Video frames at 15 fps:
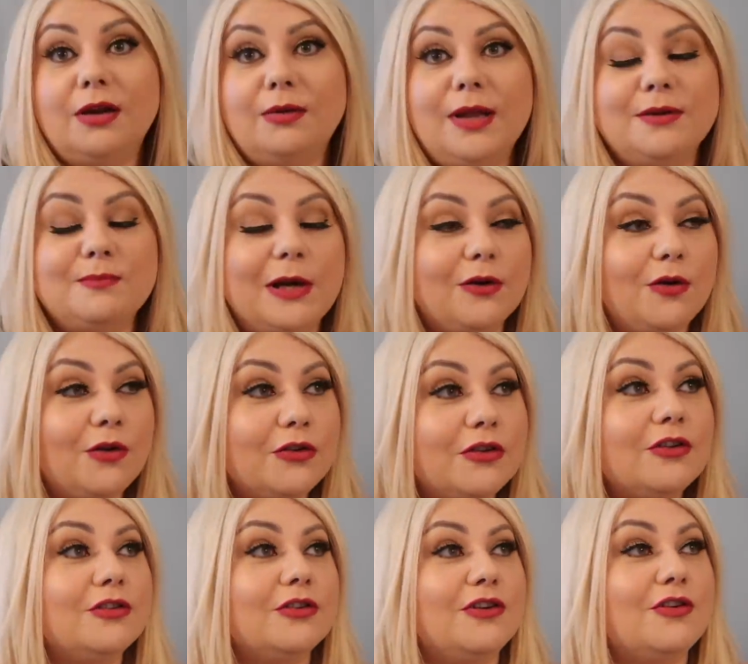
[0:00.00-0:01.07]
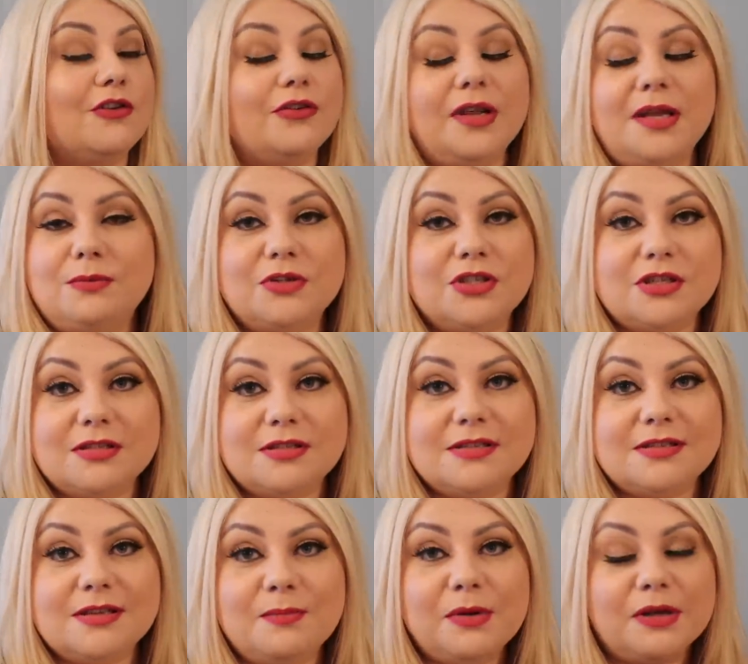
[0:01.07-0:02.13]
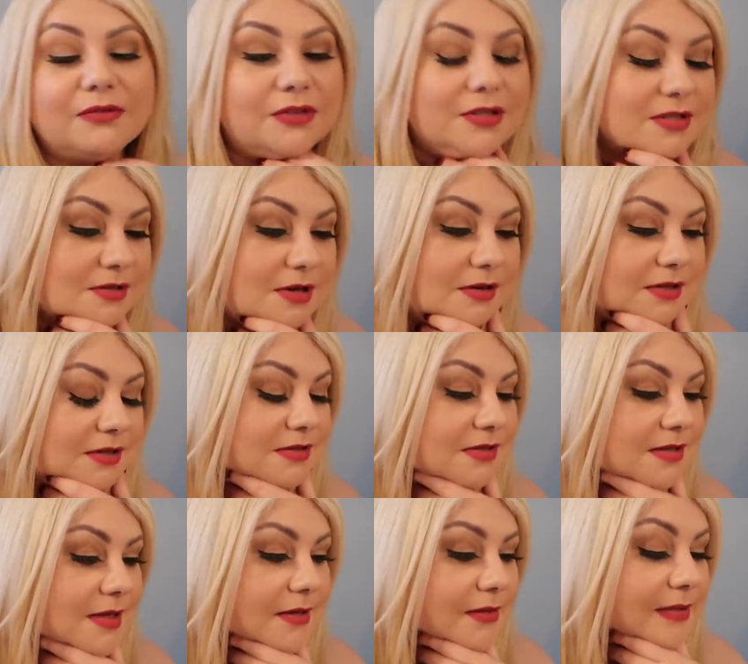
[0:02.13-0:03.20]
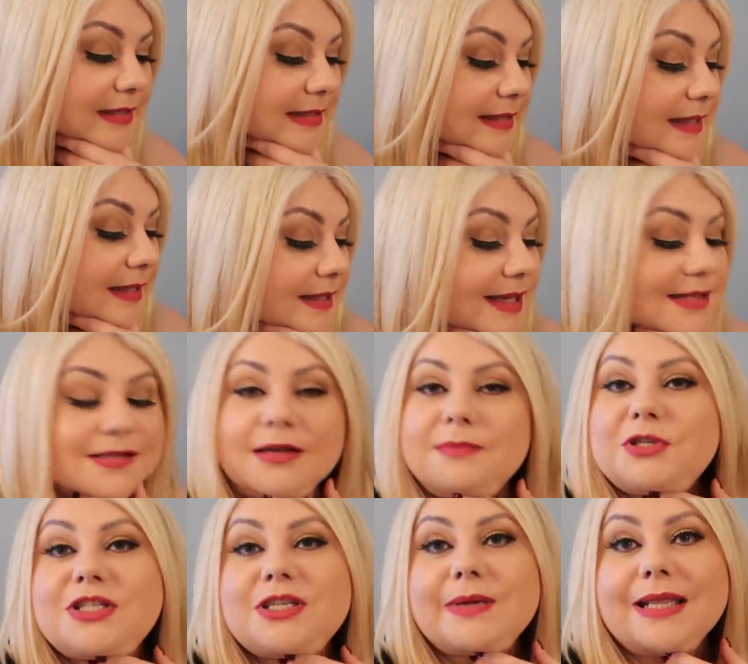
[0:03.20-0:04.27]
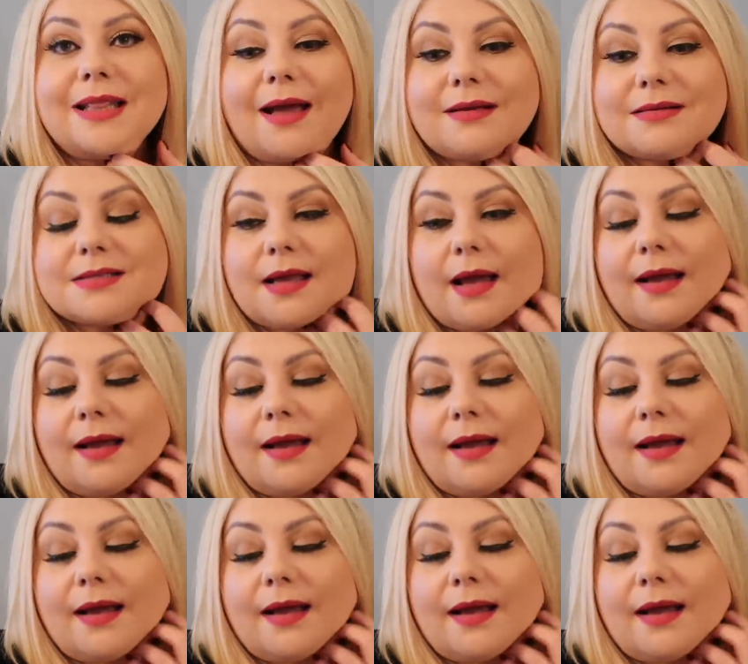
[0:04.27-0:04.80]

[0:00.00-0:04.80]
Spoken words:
It went on and on and on. It was just a bit of a saga. So yes, I'm just doing that.